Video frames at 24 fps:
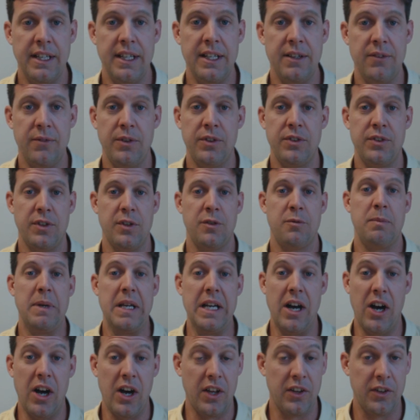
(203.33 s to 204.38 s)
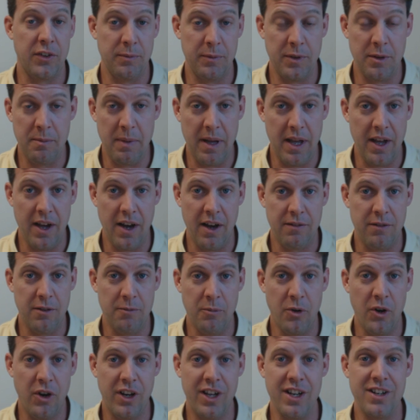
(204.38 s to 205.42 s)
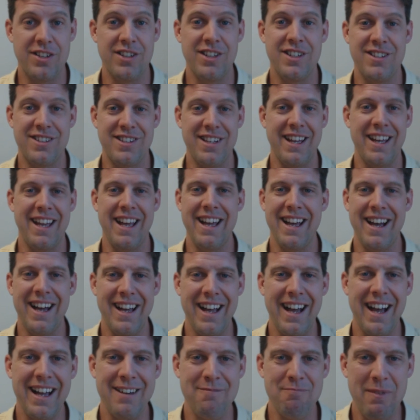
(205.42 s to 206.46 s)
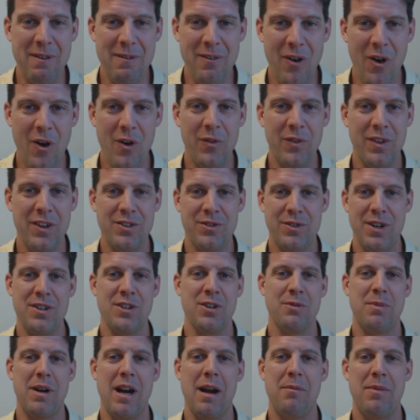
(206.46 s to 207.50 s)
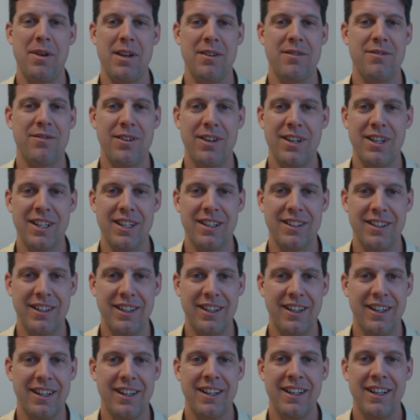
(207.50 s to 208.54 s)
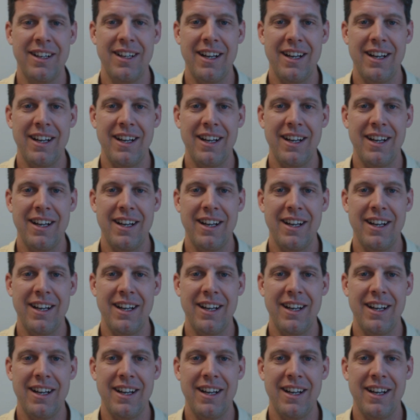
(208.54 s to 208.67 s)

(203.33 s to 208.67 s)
it would just be awesome to pay off a mortgage and say, hey, I own this rental property free and clear,